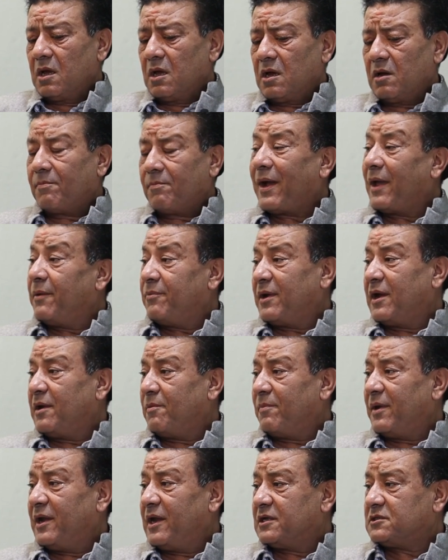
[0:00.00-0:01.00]
uh,
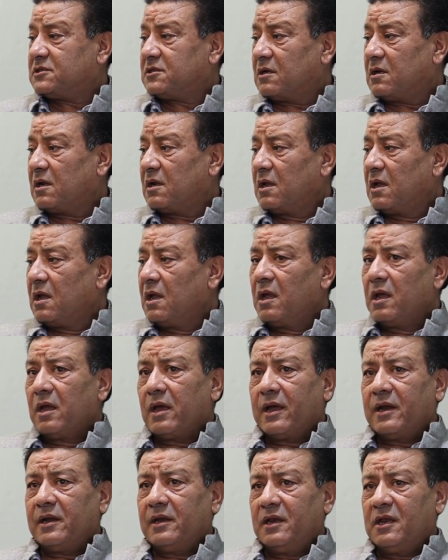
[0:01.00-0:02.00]
vibrant minister,
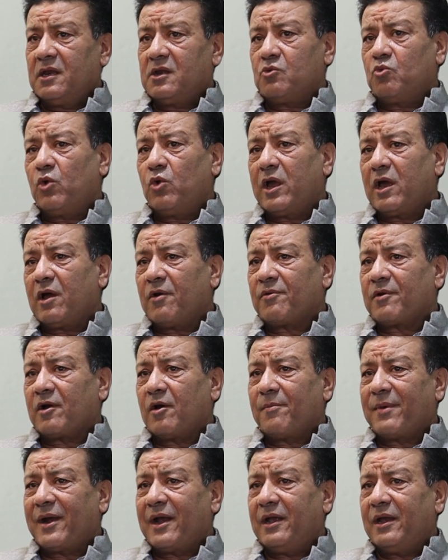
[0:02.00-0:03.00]
and his way of
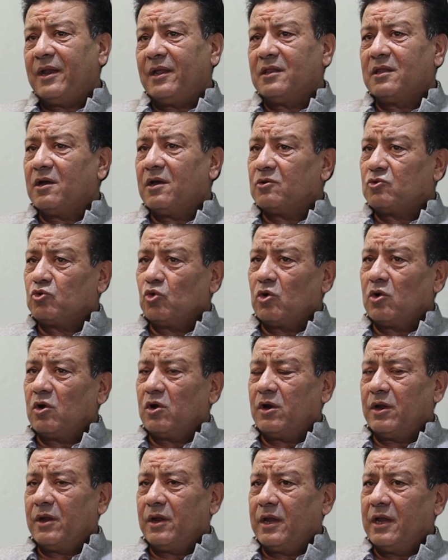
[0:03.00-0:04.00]
commanding the
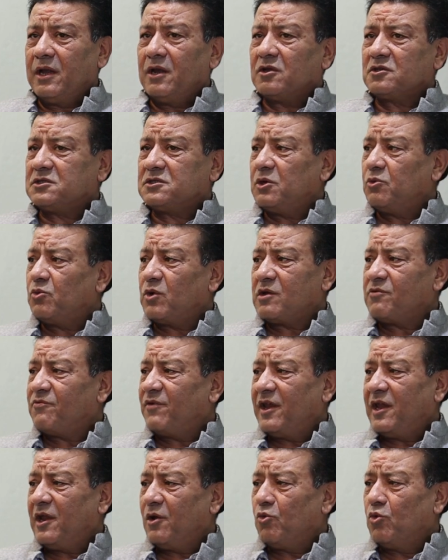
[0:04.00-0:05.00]
total industry was
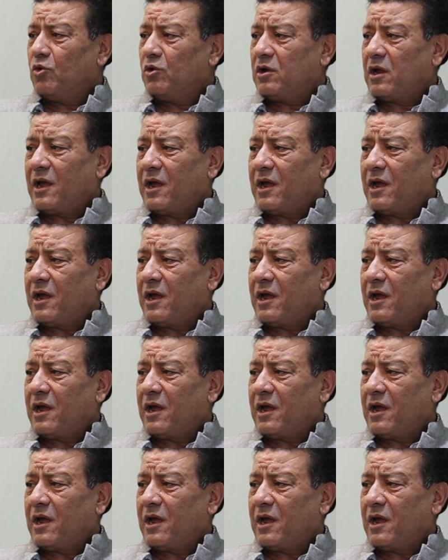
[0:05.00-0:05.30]
very good.